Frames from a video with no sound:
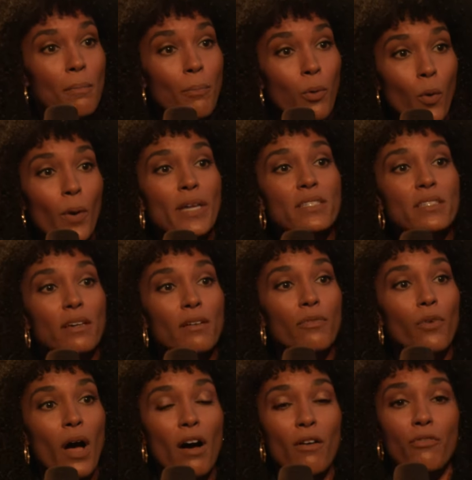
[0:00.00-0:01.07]
points
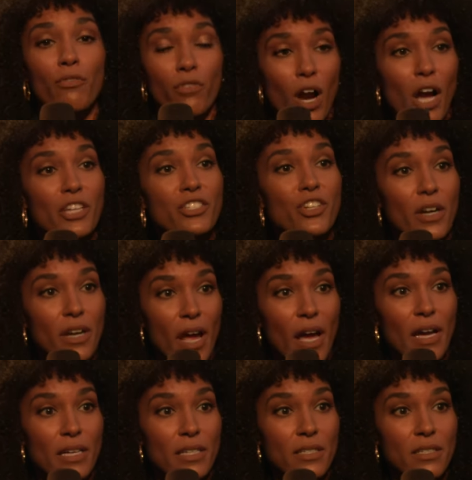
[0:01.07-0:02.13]
of Roger and
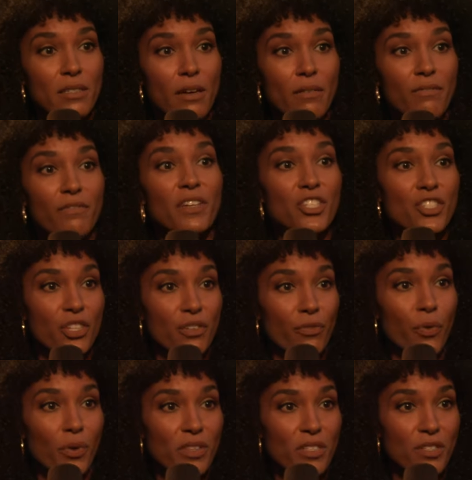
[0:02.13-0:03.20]
I's vision
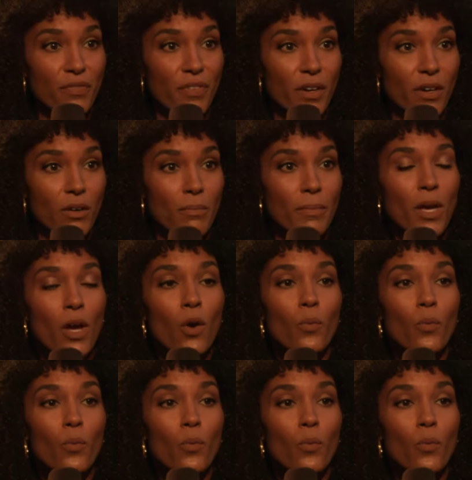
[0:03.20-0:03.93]
for this film.